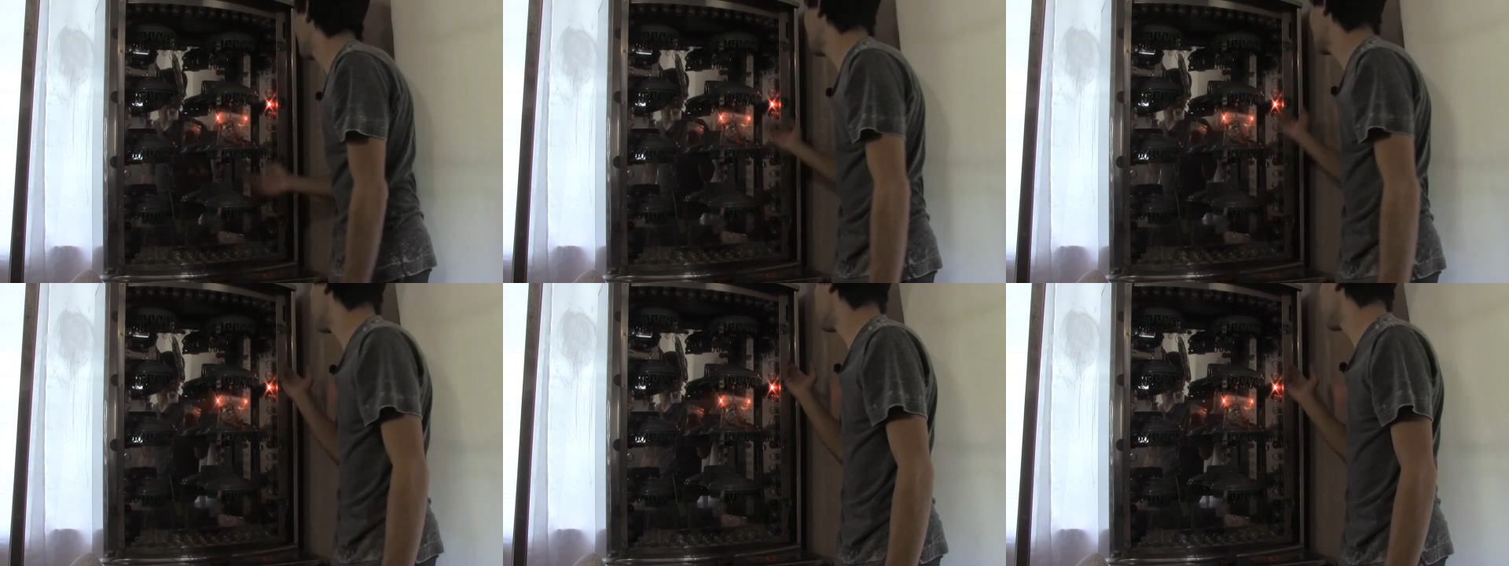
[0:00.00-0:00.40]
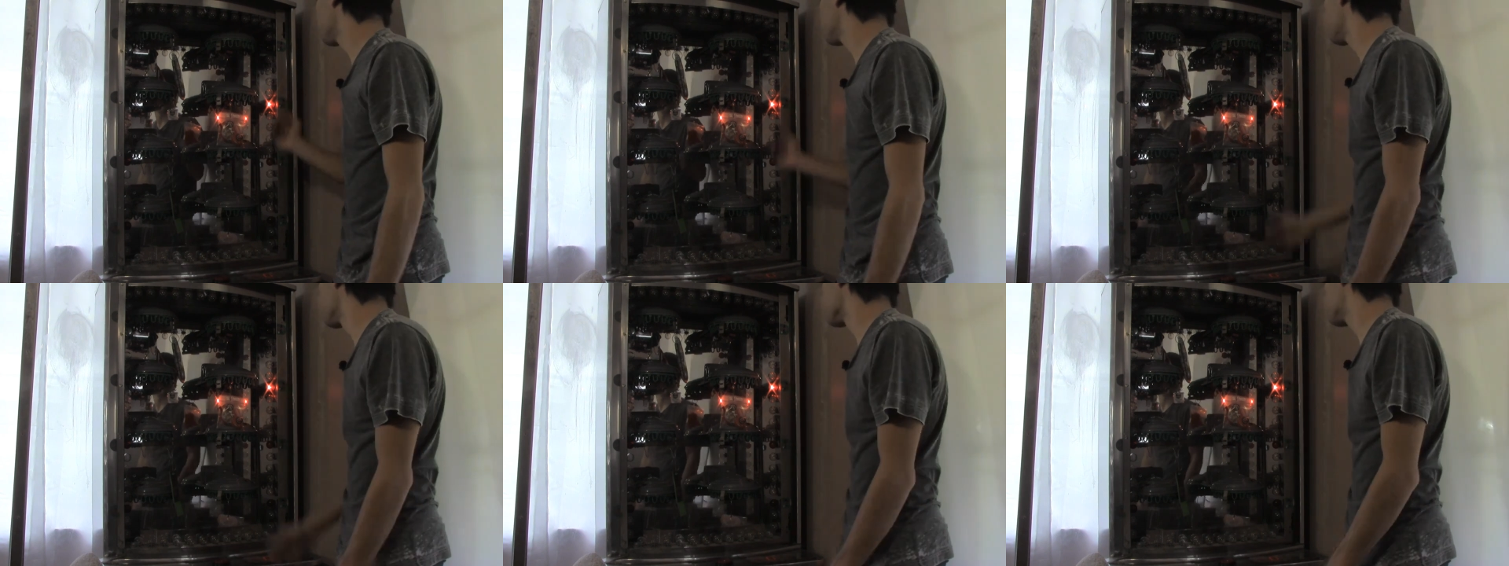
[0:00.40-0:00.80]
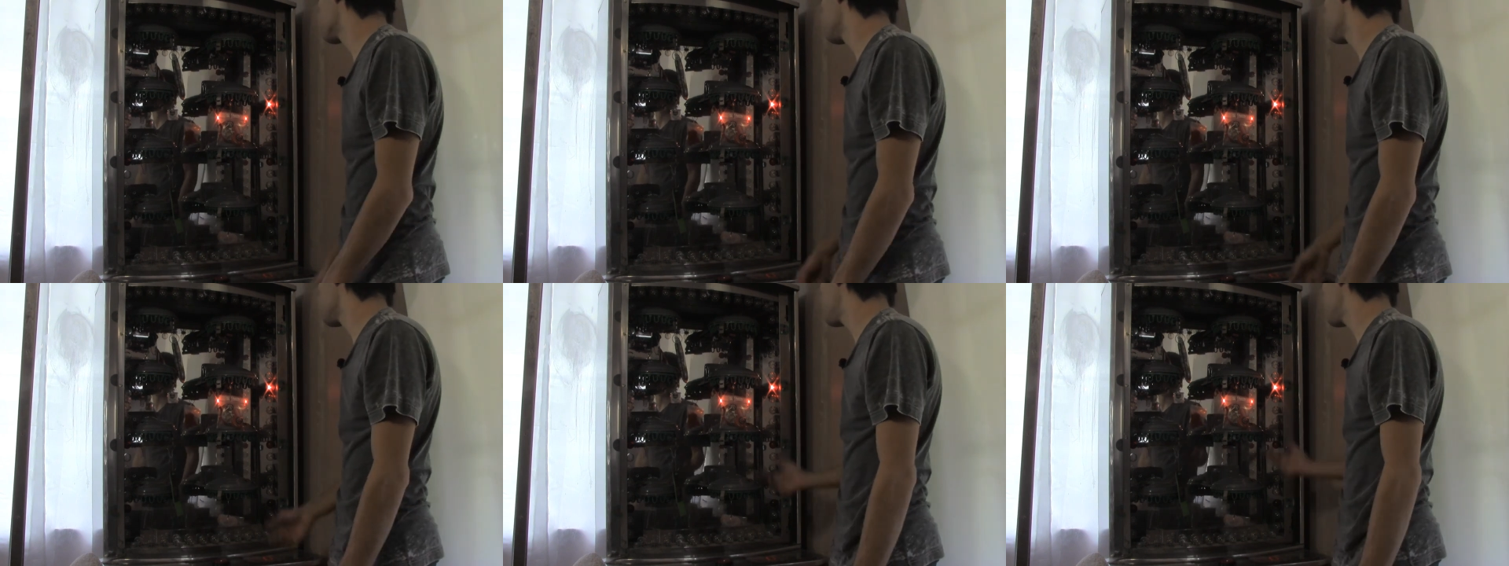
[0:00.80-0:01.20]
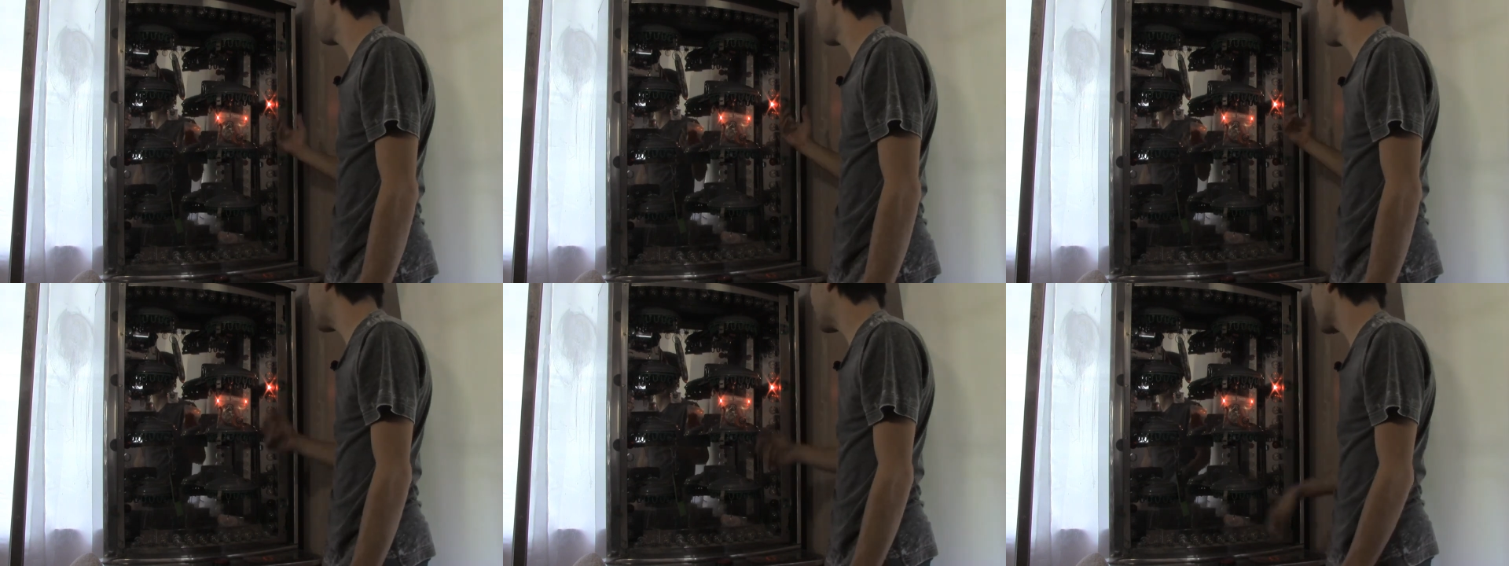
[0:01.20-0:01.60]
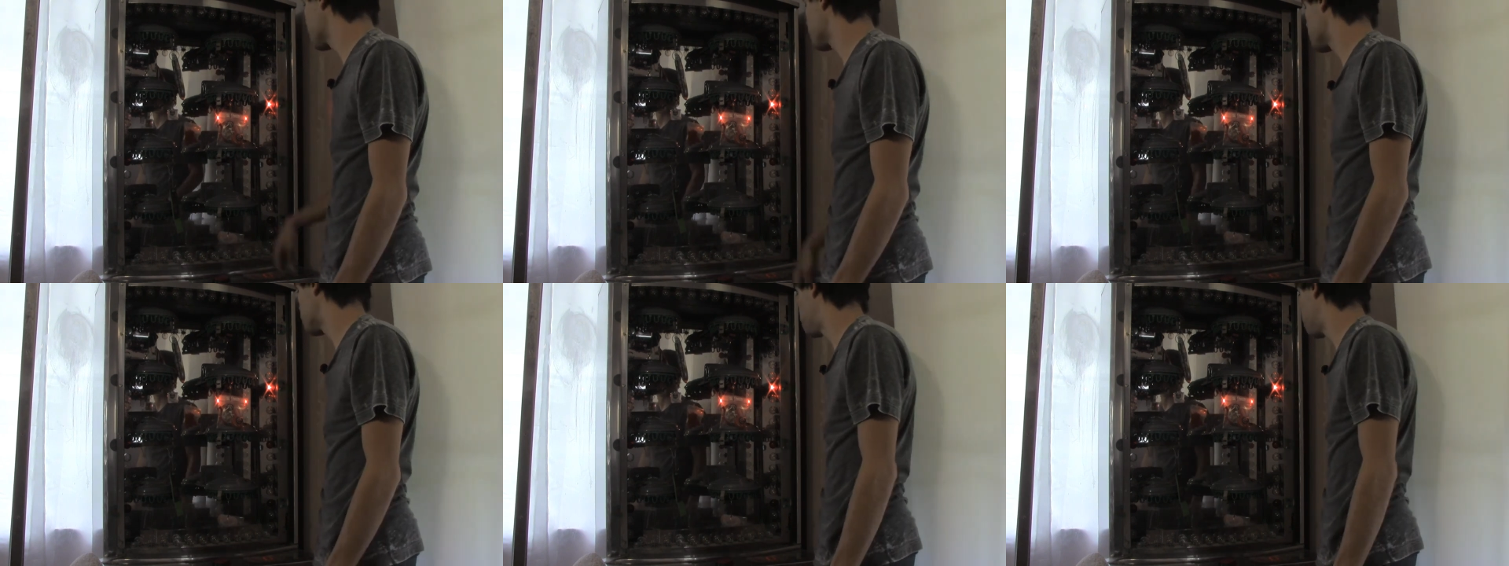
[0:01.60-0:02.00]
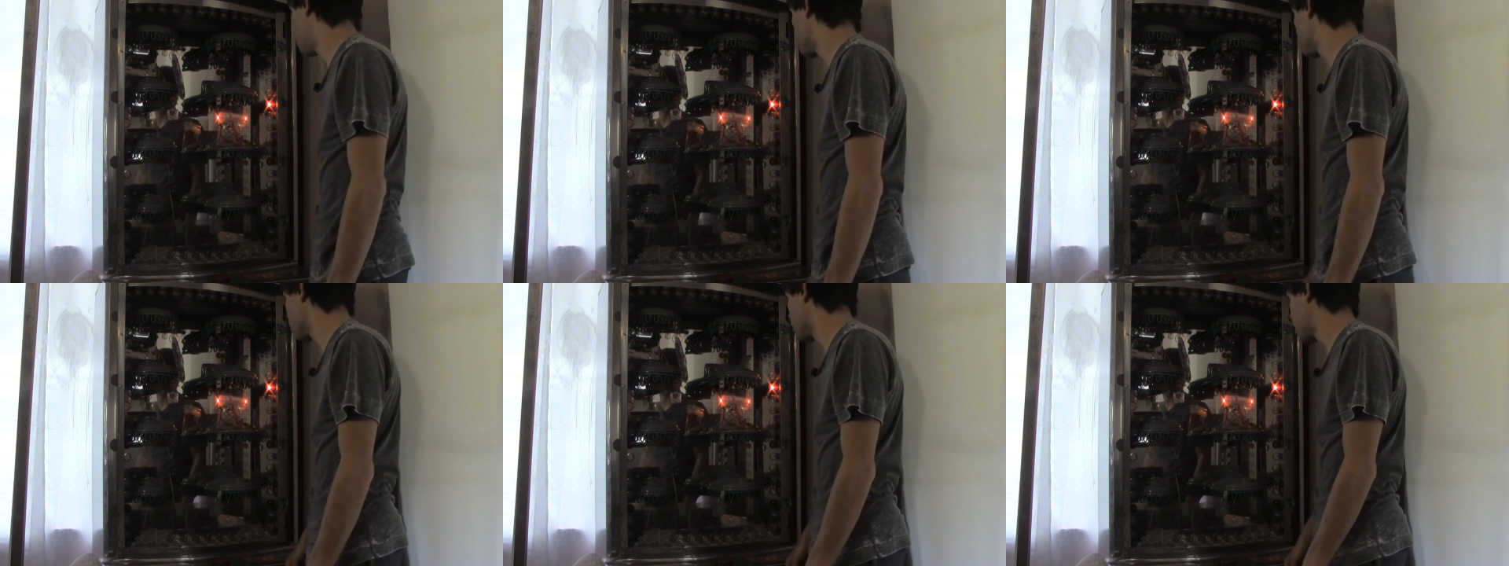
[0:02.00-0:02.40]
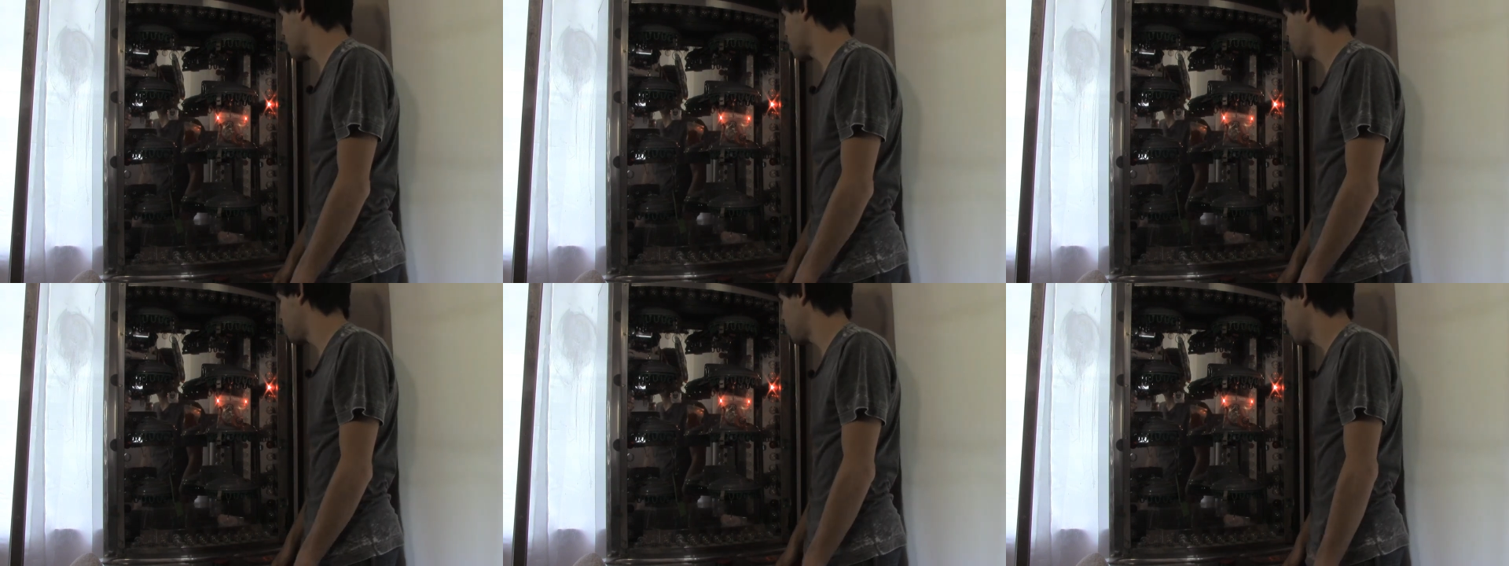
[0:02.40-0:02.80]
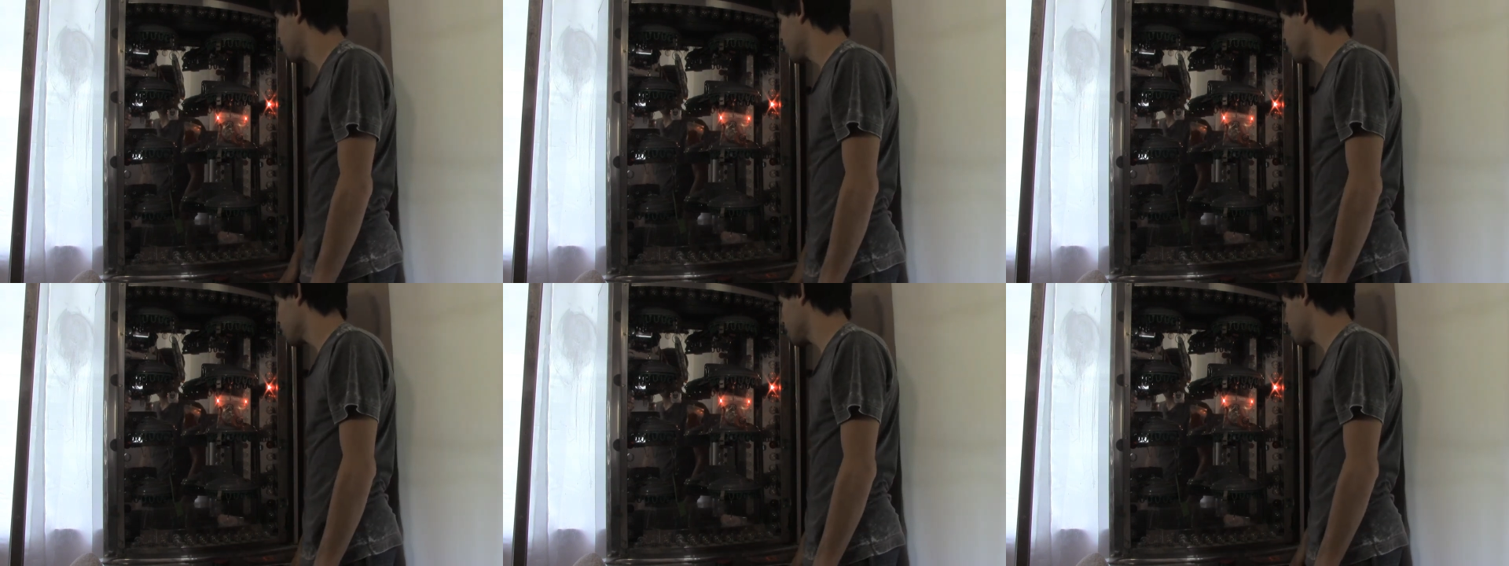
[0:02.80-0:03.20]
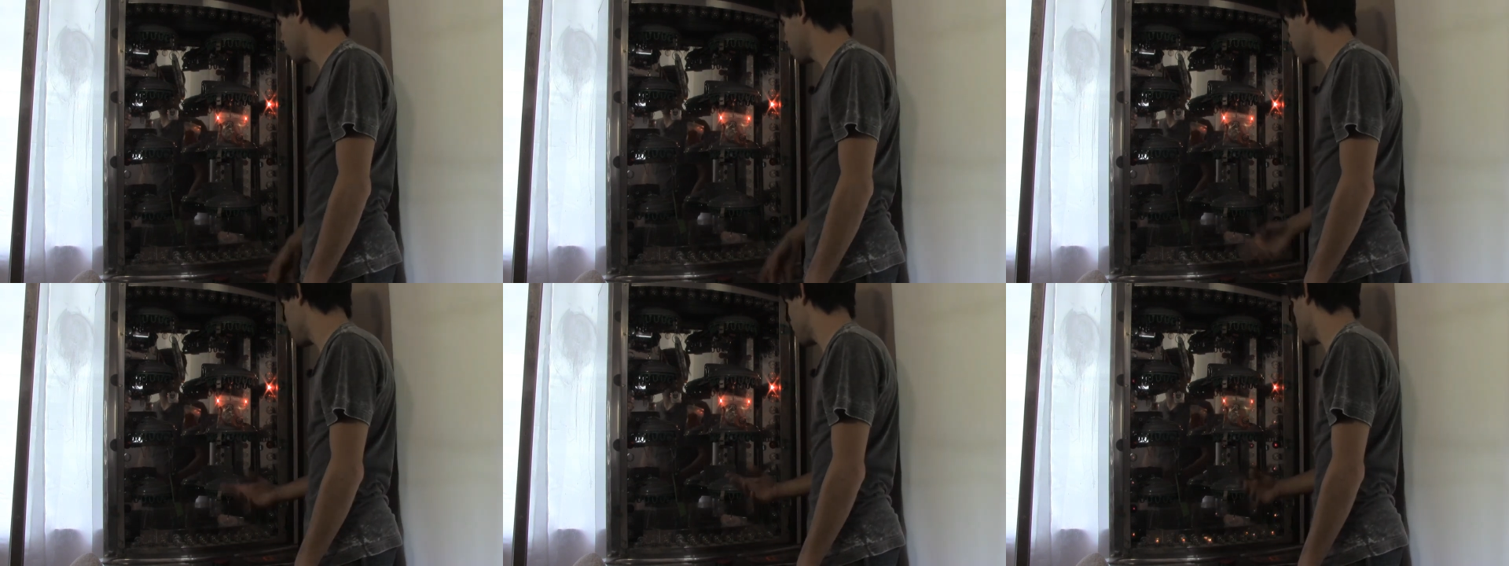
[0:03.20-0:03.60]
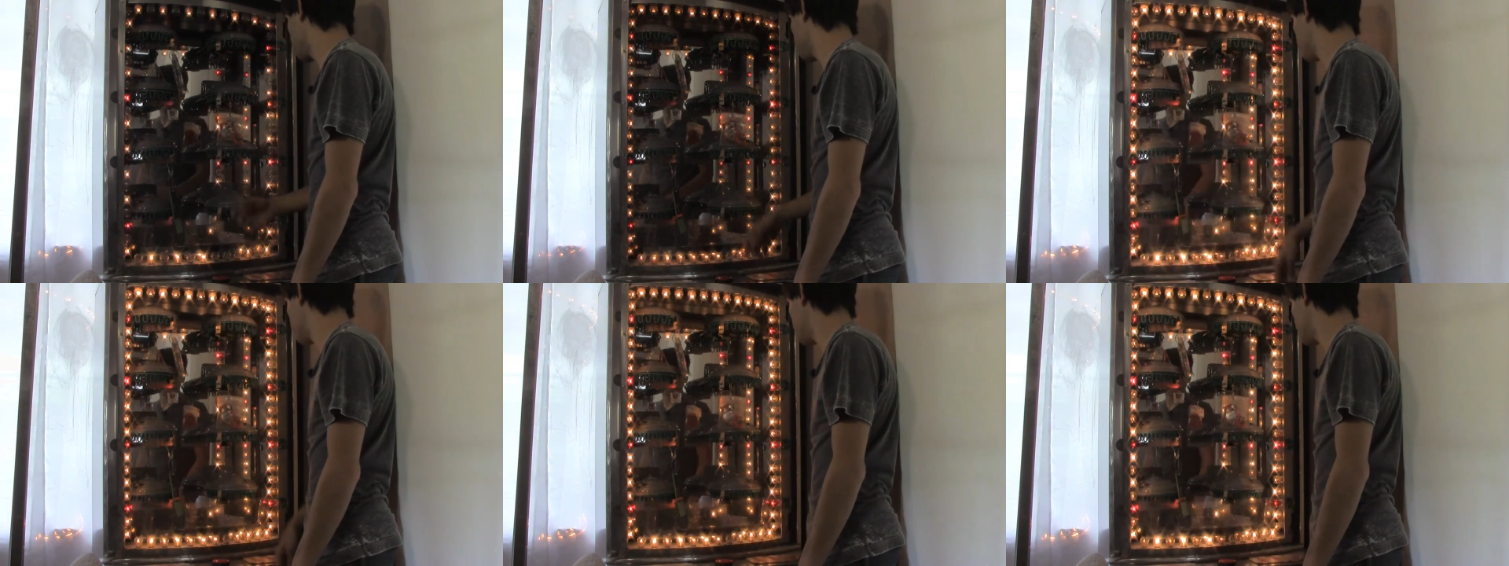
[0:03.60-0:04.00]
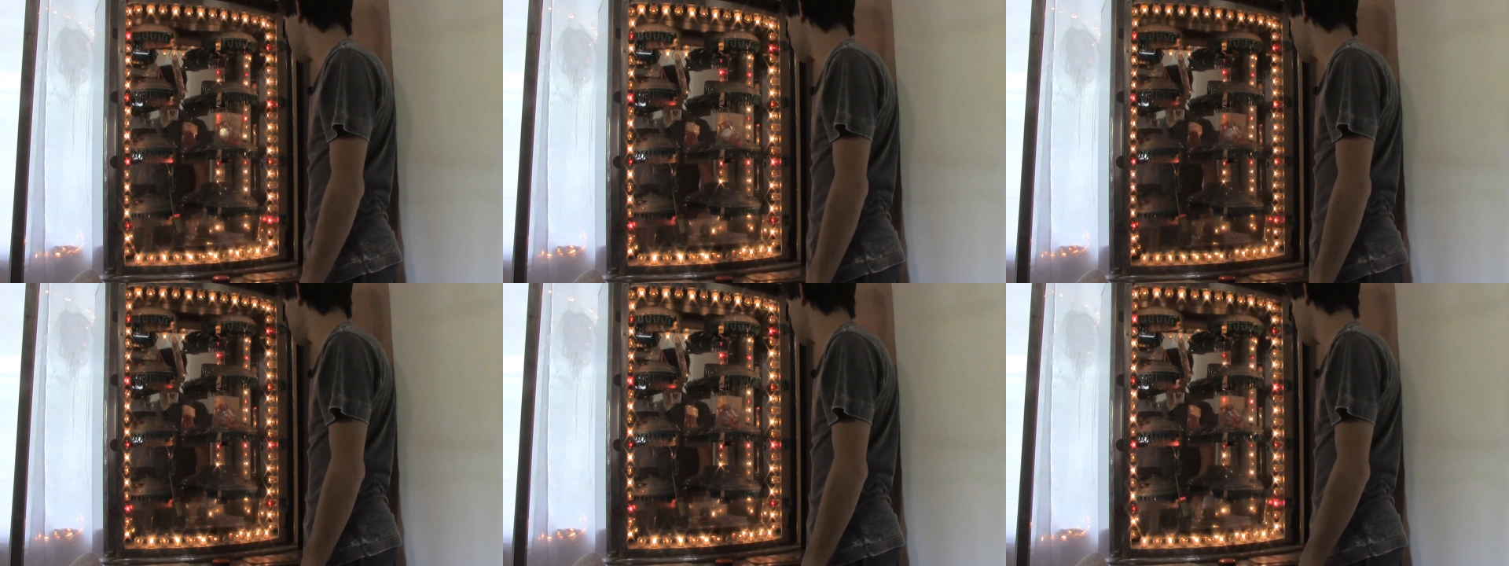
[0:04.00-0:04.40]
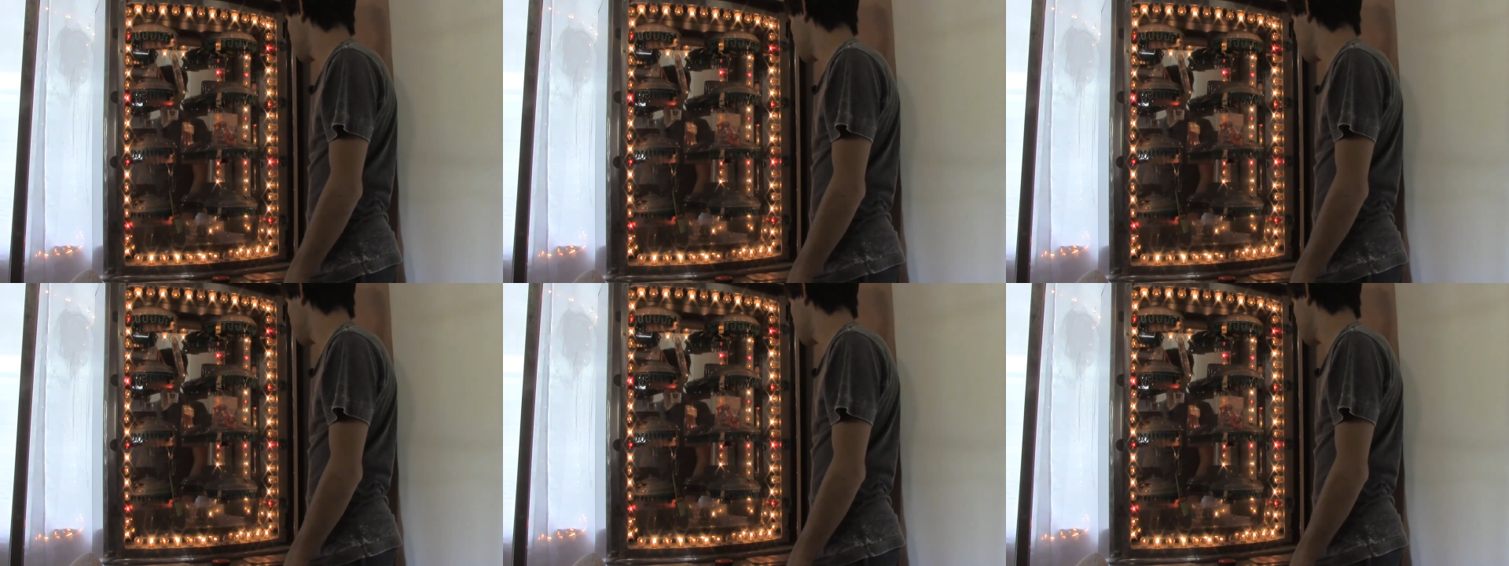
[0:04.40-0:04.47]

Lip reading: (no speaker visible)